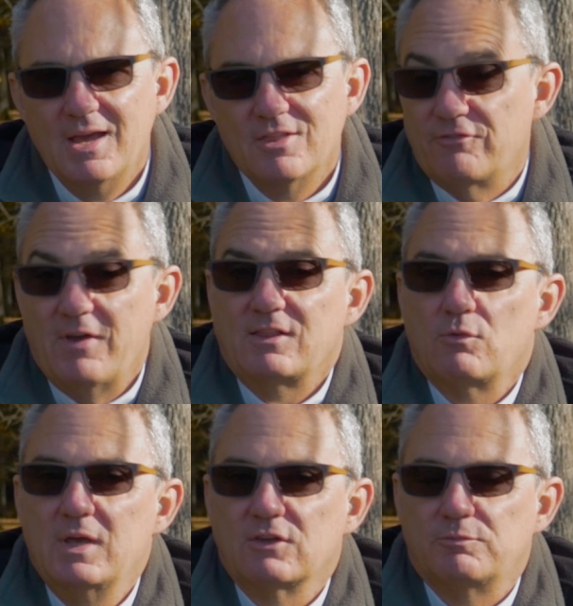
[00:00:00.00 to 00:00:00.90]
the fact
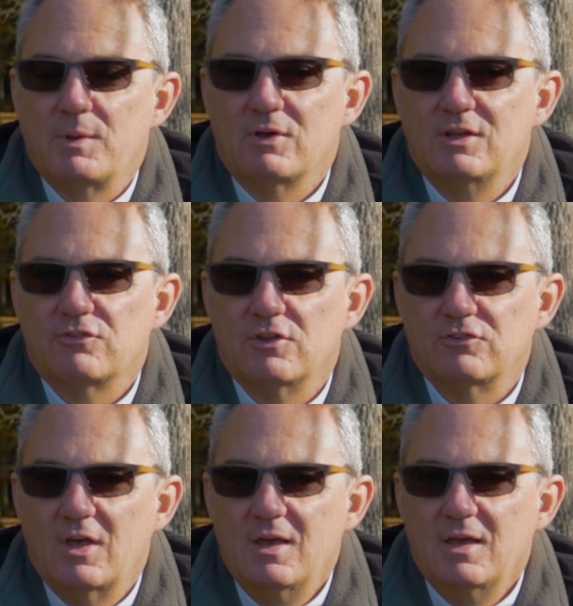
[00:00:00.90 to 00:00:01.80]
that we experience
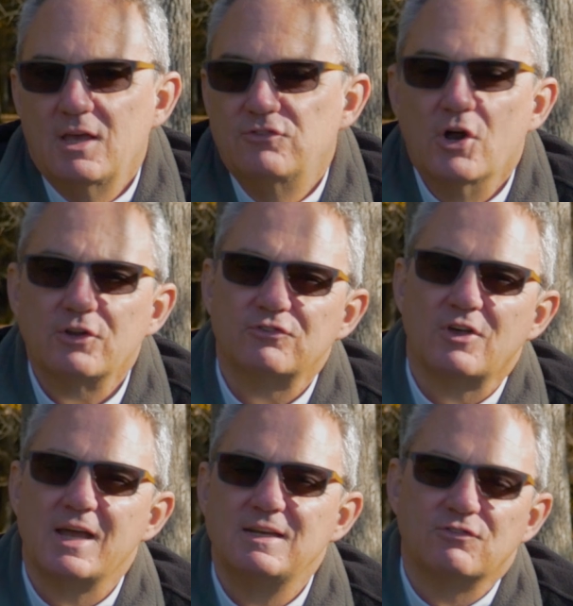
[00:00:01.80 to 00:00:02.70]
this is not a
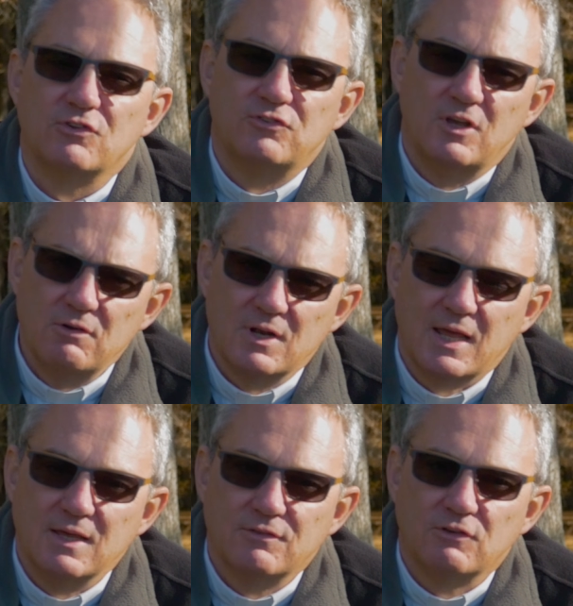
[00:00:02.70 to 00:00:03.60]
sign
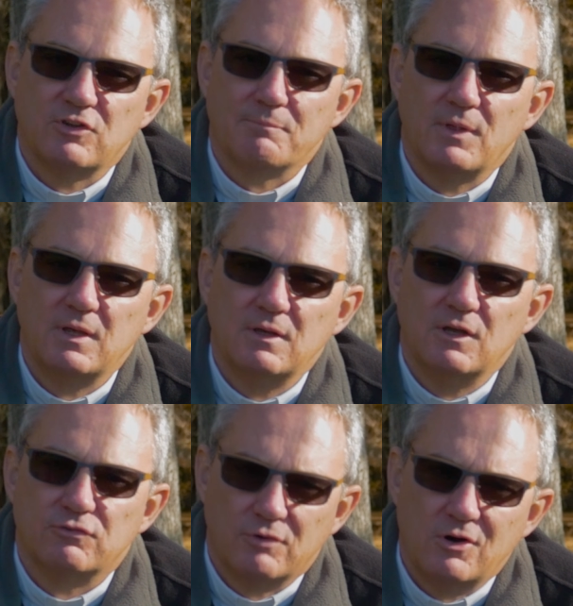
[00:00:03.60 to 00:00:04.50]
necessarily that something
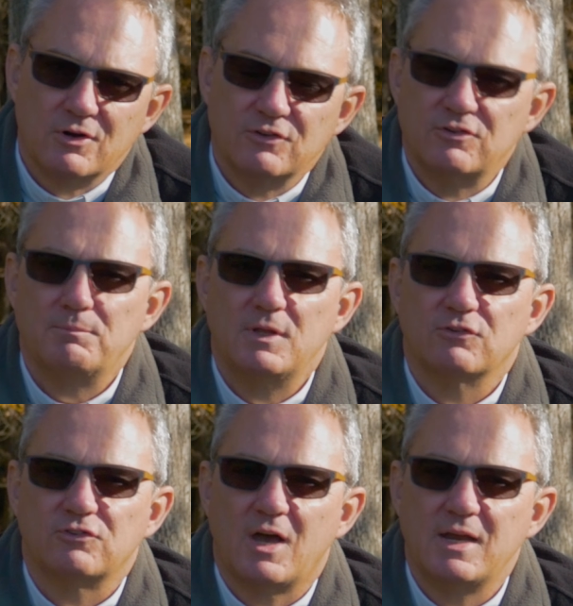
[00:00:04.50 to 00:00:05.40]
is wrong. It's simply
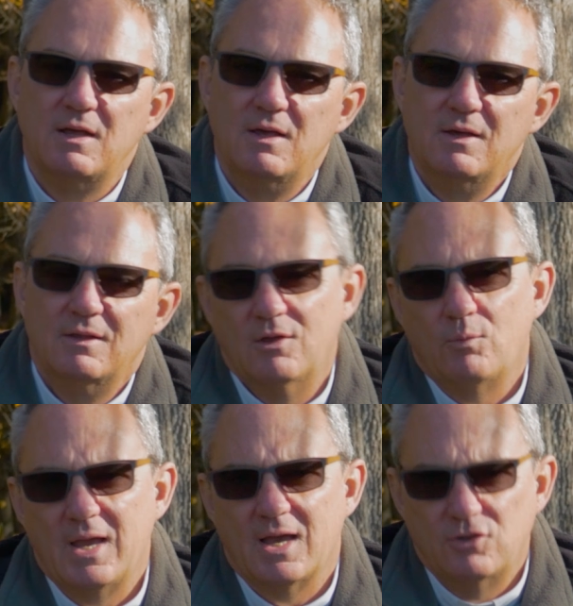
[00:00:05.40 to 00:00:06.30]
a sign that
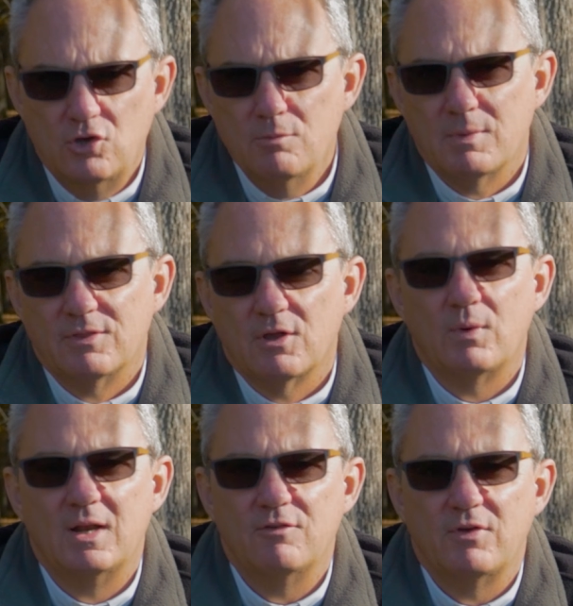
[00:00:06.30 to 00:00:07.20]
we are human, that
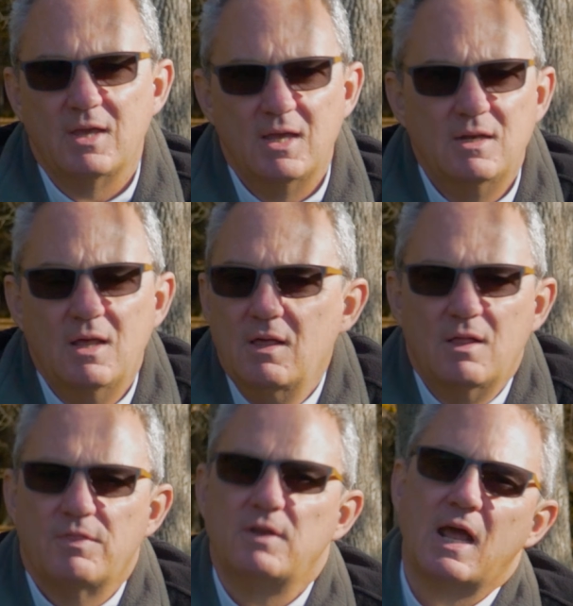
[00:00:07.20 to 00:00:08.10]
we're living in
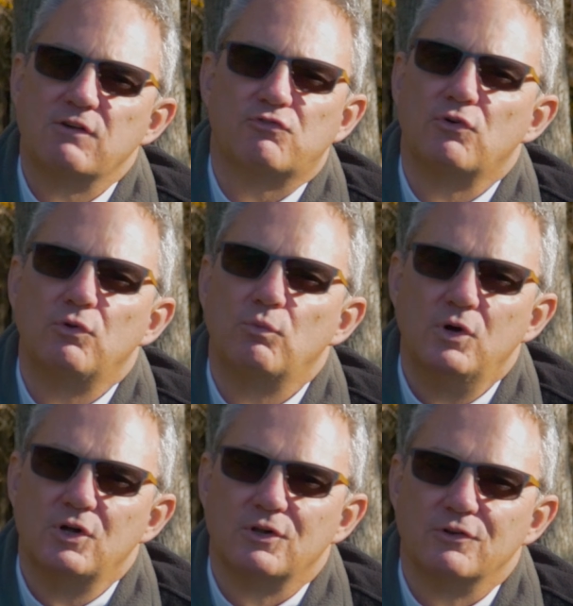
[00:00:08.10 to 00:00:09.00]
the natural
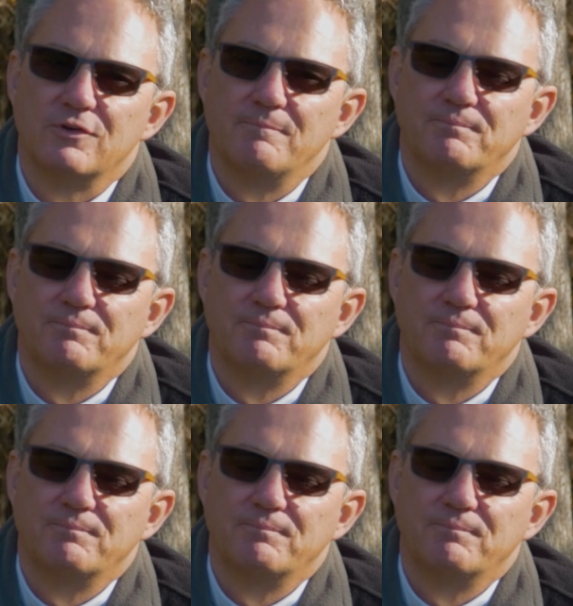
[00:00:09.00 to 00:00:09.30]
world.